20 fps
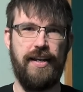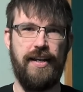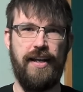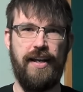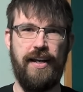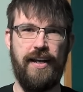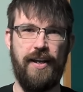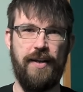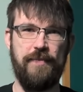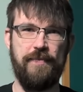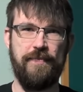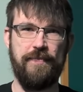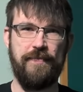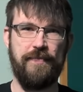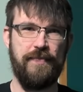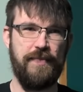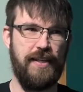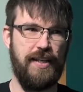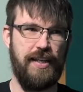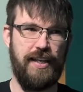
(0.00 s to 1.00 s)

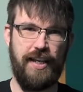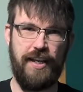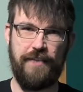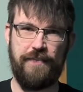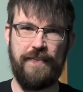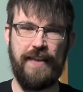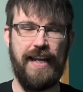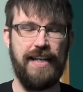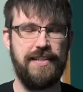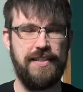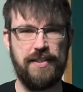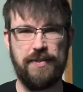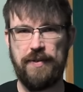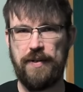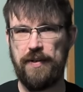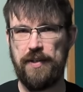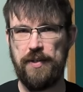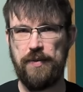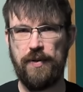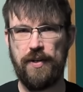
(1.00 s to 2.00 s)
If that's the
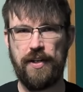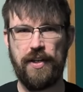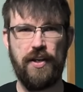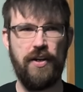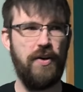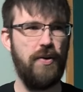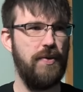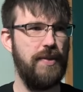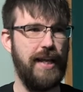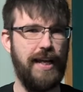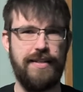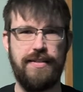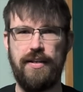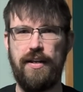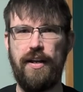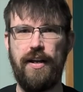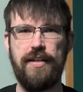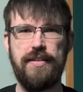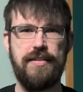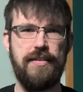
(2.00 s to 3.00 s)
route you want to go, that's
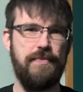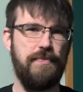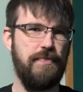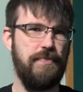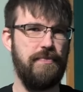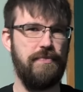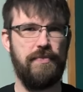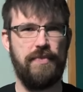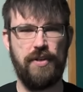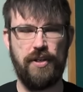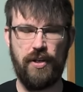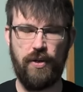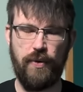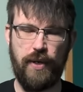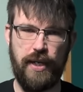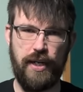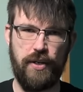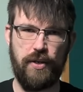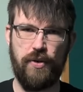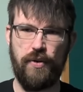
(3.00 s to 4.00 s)
awesome.
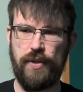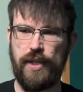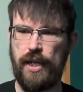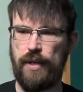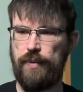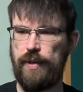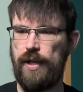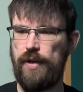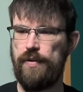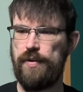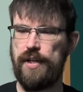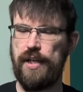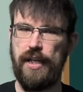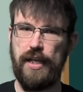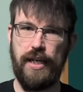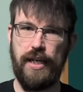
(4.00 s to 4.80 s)
Go ahead and go that route.